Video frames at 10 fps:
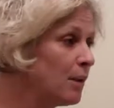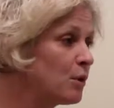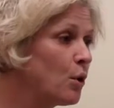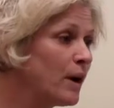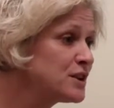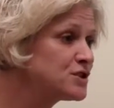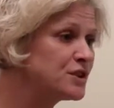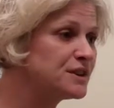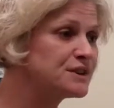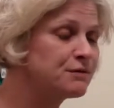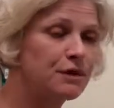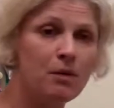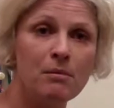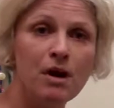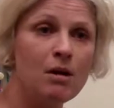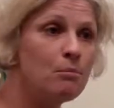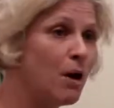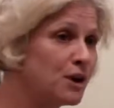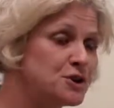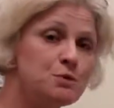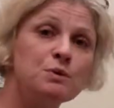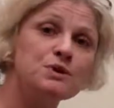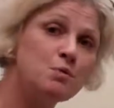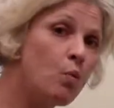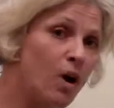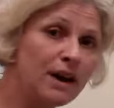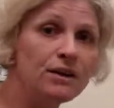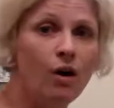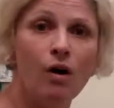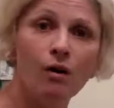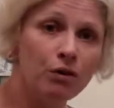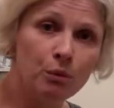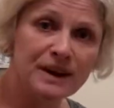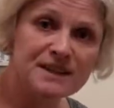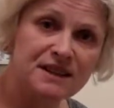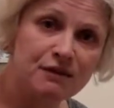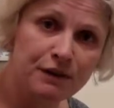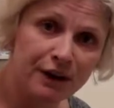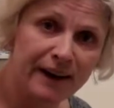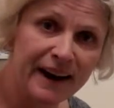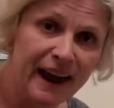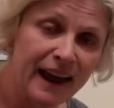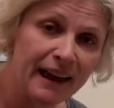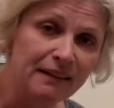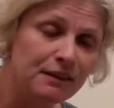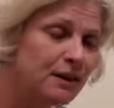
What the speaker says: questions from modules 1 all the way to the very end.